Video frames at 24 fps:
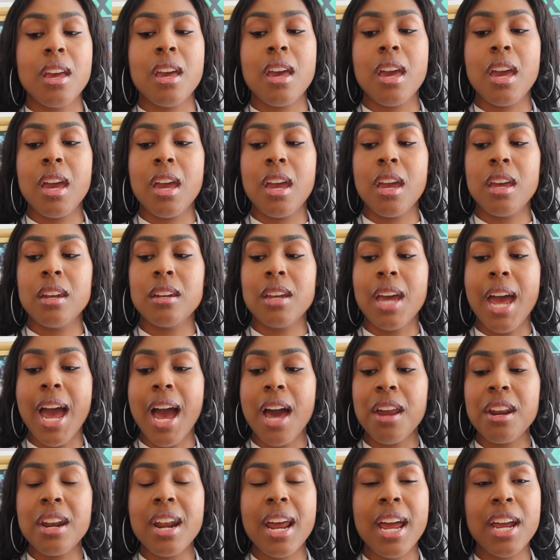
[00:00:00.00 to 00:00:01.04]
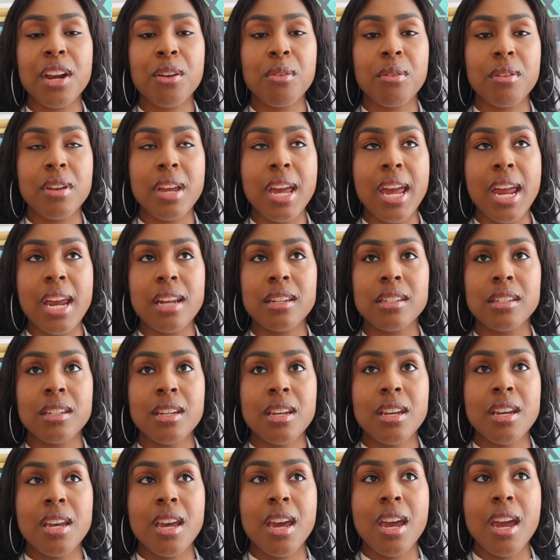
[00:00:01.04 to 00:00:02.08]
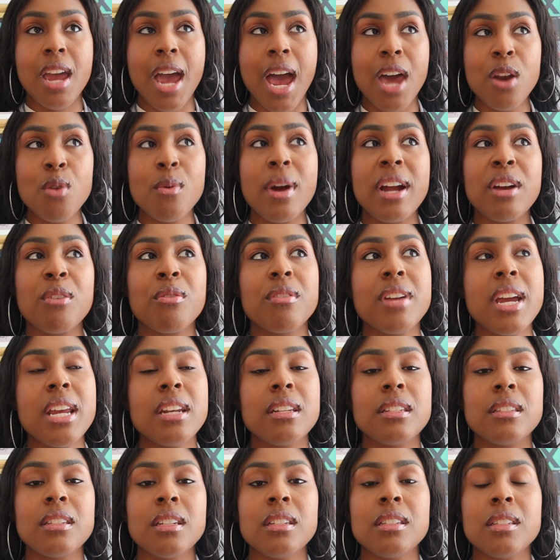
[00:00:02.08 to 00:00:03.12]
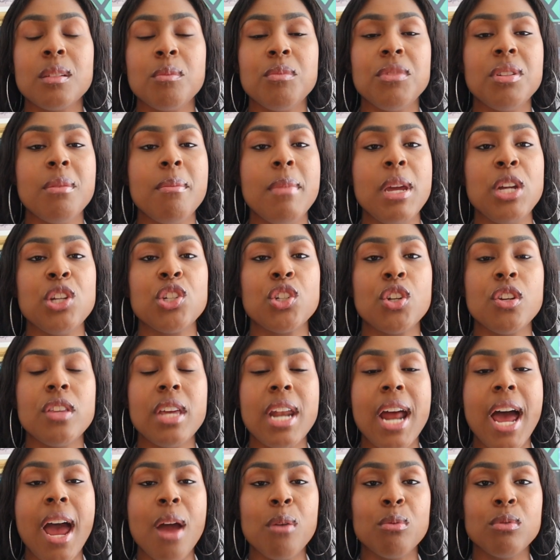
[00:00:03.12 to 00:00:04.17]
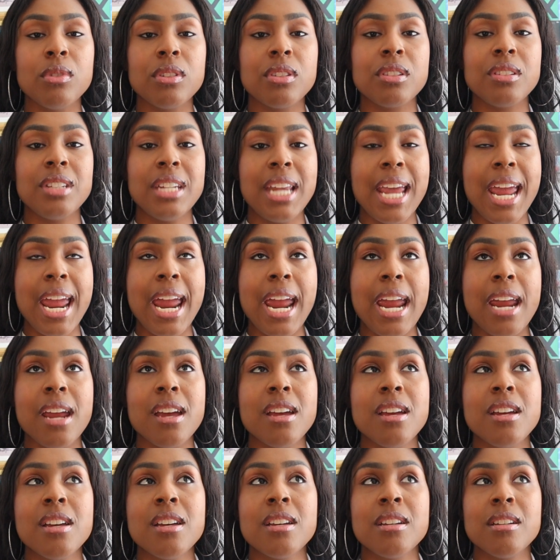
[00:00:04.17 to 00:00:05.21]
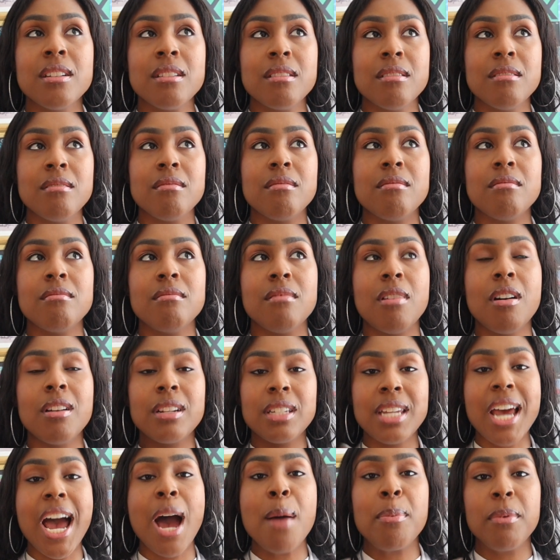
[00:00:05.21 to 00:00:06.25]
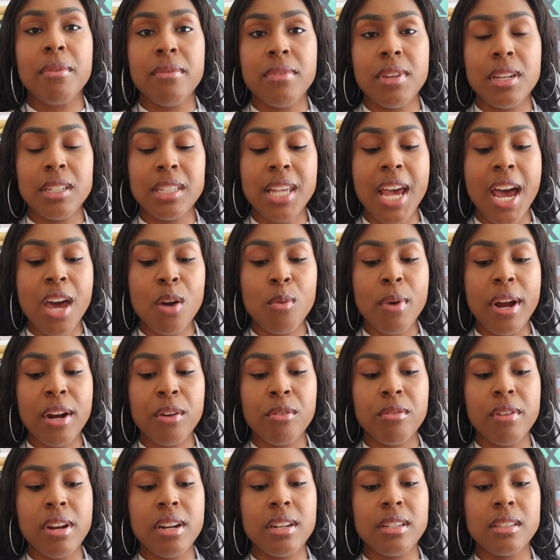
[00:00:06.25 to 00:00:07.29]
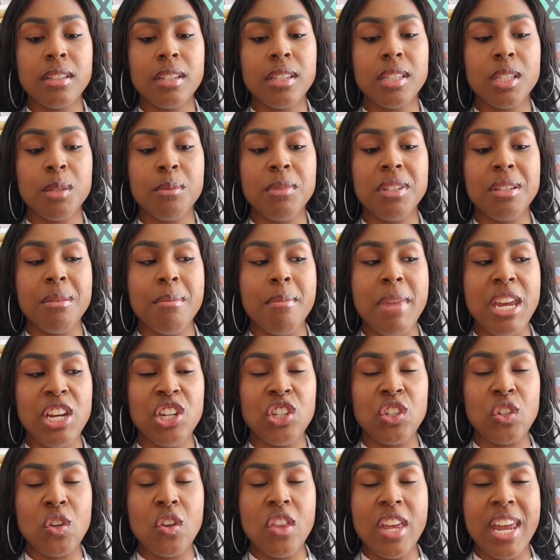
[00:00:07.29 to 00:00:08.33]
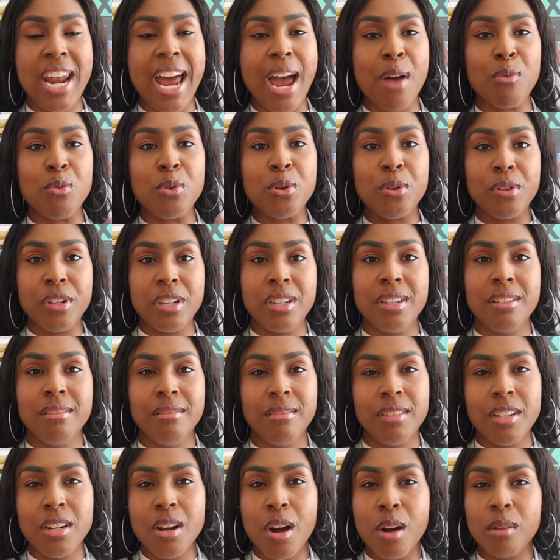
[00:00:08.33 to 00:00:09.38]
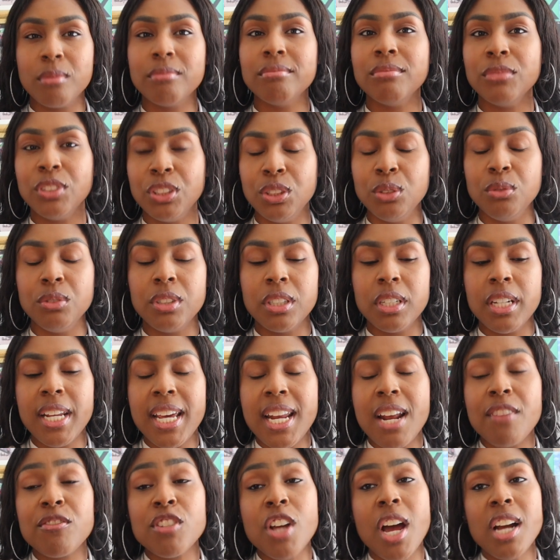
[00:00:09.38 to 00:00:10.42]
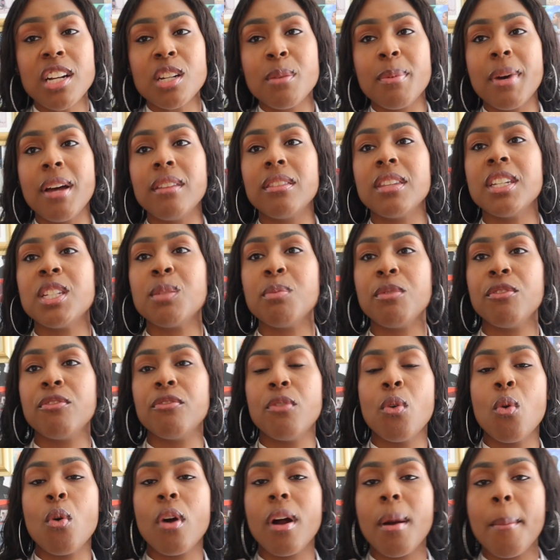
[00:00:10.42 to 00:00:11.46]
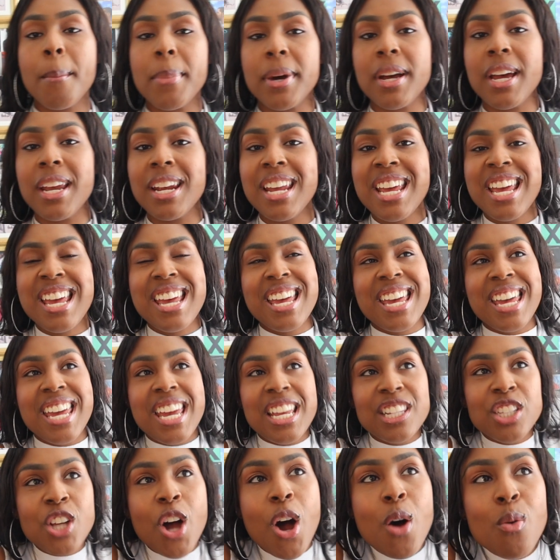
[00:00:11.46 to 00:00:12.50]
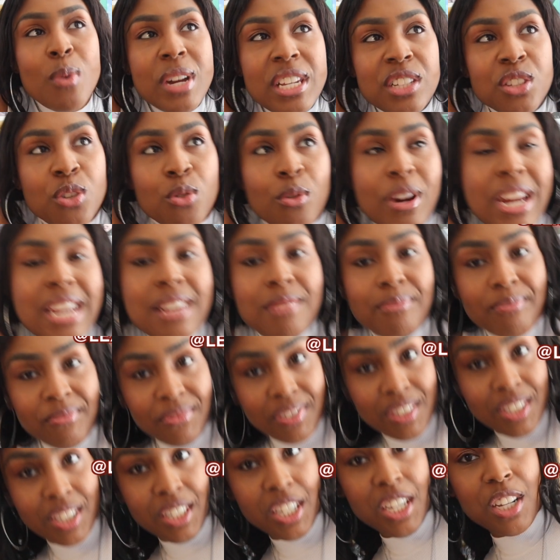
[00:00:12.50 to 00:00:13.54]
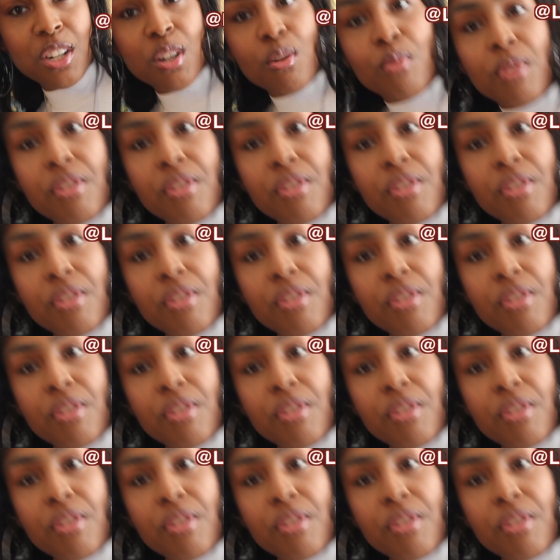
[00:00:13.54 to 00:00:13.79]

And how do I create a system to make sure that I will stay on top of this? How do I create a system to make sure that I will, do good? And I've talked about this before, but it's always great to get a